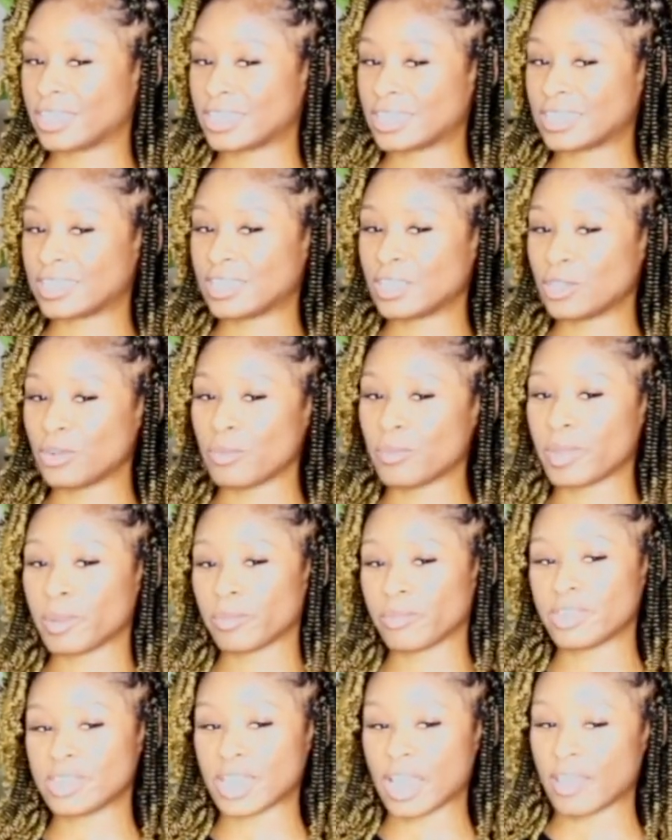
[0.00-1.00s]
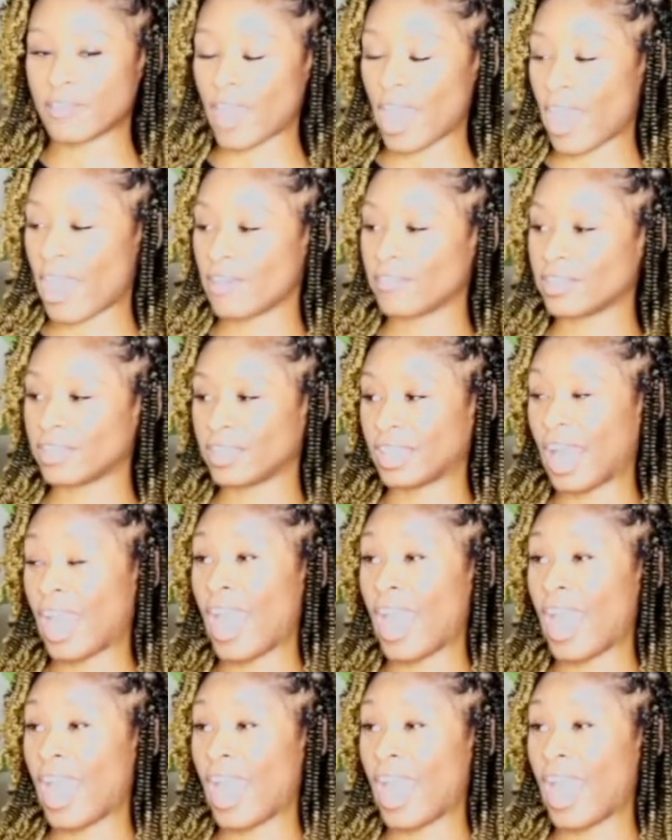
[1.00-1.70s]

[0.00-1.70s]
just little memories I had